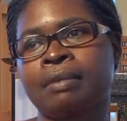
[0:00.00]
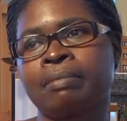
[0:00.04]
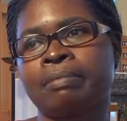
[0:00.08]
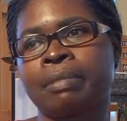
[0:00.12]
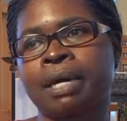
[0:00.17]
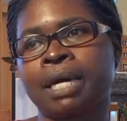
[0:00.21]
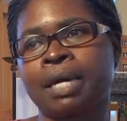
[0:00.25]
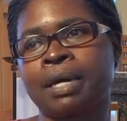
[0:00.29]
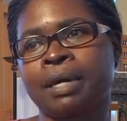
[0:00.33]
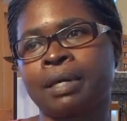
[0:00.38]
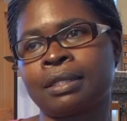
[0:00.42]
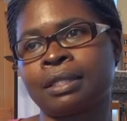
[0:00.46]

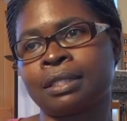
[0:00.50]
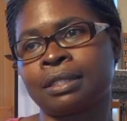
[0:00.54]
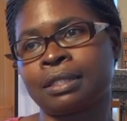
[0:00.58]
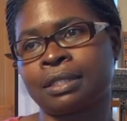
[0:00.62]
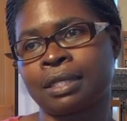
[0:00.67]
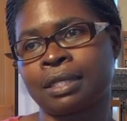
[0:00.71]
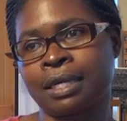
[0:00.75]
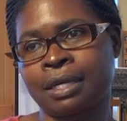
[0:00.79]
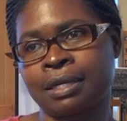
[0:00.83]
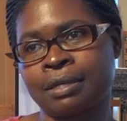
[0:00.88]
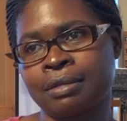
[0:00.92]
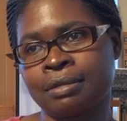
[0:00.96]
My other
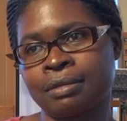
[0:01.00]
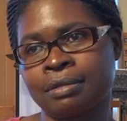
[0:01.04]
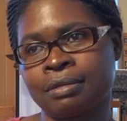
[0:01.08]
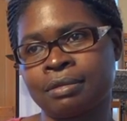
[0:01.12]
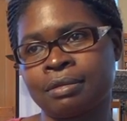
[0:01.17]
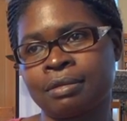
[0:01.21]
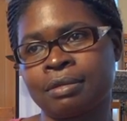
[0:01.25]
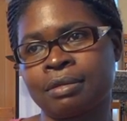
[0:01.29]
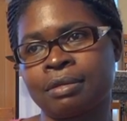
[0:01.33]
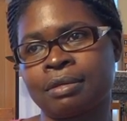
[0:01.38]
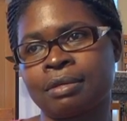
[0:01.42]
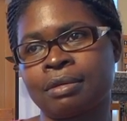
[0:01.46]
son
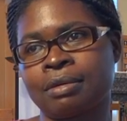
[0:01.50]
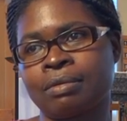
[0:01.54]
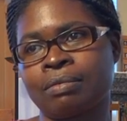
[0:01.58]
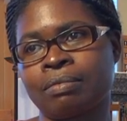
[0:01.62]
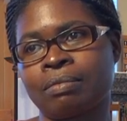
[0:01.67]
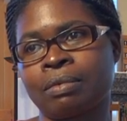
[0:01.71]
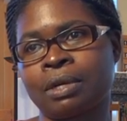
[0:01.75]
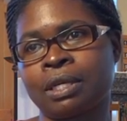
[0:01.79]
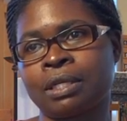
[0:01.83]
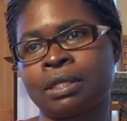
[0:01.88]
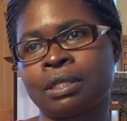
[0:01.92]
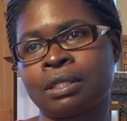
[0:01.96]

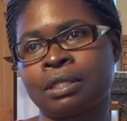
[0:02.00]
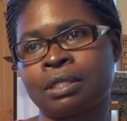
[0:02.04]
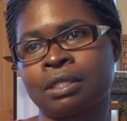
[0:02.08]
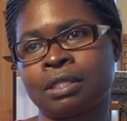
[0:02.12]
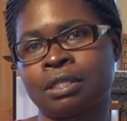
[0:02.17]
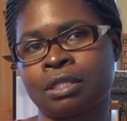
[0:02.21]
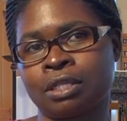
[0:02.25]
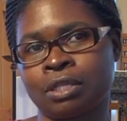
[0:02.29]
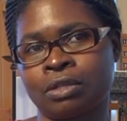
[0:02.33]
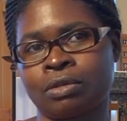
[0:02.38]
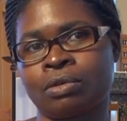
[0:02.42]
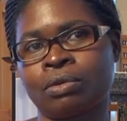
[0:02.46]
went
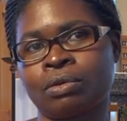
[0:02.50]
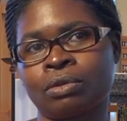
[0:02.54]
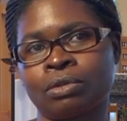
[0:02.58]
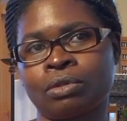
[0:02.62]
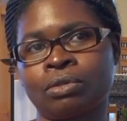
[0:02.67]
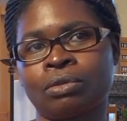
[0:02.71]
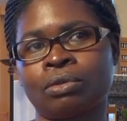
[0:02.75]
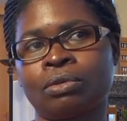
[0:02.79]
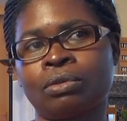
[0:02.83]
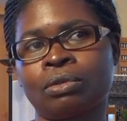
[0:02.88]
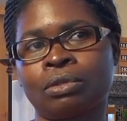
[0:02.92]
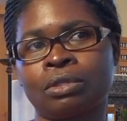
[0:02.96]
here
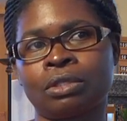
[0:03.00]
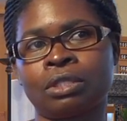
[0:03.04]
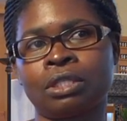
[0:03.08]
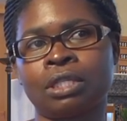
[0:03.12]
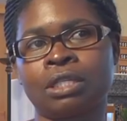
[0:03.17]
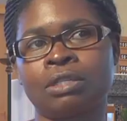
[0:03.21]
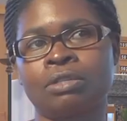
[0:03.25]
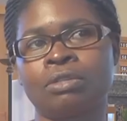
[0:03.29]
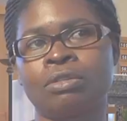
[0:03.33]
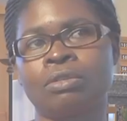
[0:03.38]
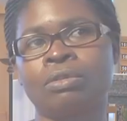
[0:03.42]
also in St.